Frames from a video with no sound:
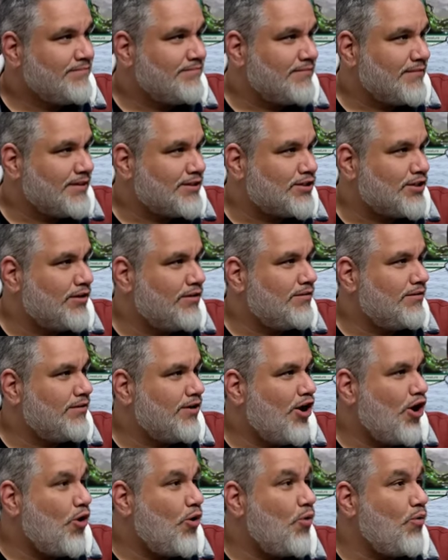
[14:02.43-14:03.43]
I'll so, consult
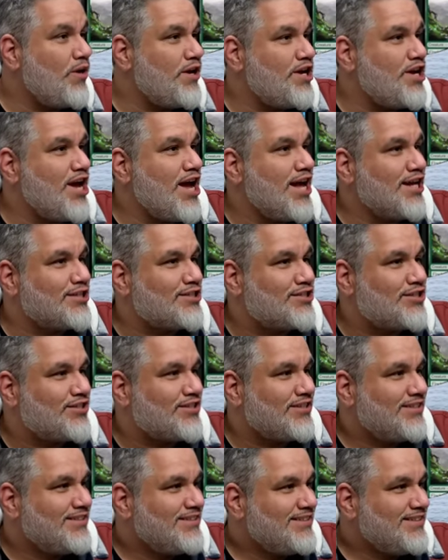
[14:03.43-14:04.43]
him. oh
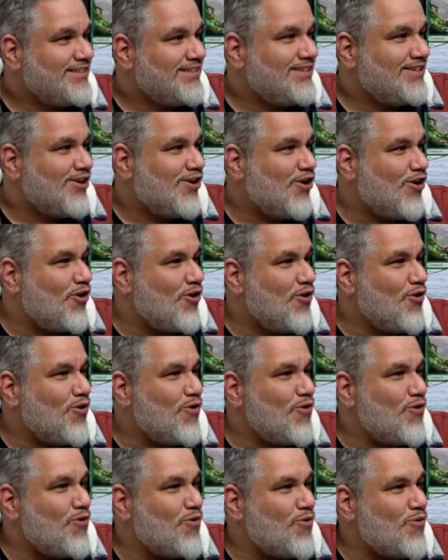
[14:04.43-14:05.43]
yes
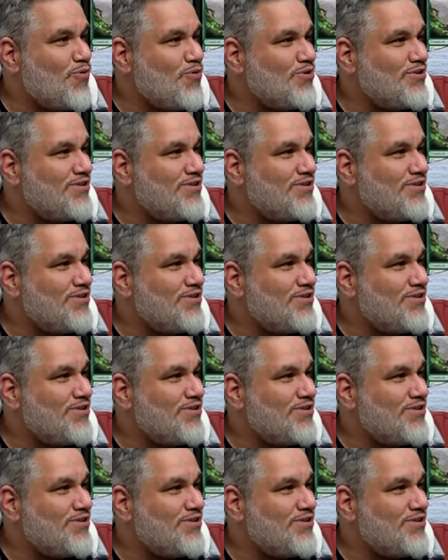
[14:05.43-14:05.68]
Oh,